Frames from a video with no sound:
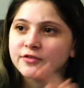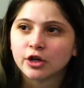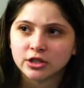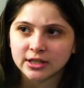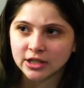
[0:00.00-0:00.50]

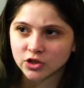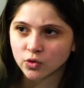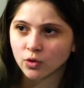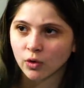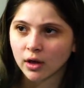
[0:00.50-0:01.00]
first day of
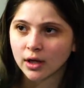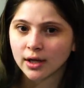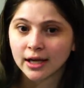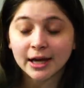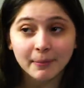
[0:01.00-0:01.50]
school,
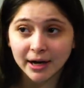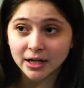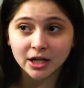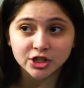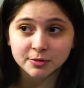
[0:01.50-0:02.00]
it might
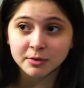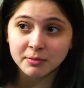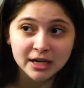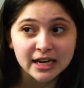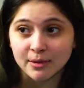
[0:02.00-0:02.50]
not just be
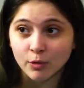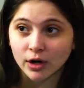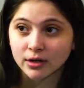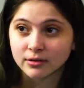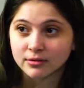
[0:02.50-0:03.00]
me
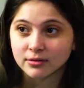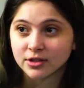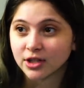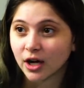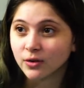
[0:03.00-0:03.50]
anymore.
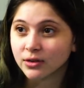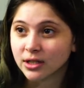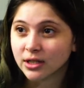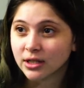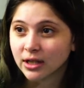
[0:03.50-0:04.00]
You know,
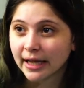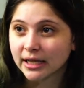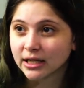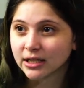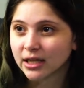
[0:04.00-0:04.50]

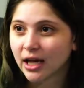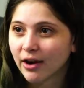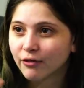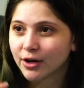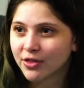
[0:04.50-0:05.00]
like
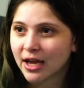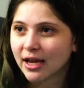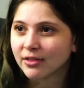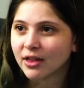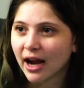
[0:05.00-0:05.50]

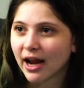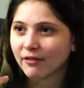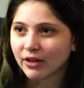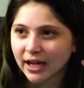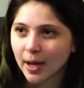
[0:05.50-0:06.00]
everything that I
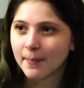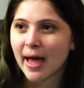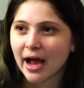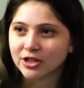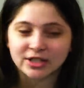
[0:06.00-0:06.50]
have like
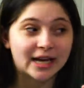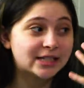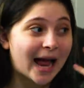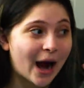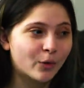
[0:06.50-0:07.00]
imagined as
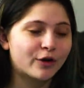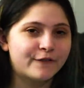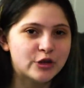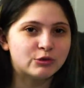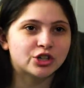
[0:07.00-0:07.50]
our
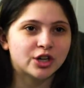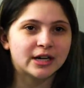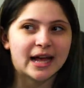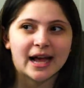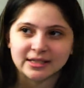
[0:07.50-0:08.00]
future
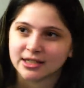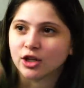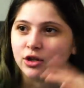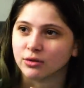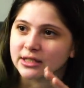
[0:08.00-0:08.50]
has to
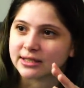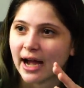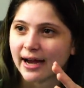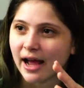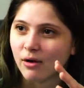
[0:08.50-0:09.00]
include this
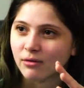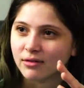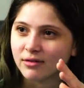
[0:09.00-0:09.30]
guy now.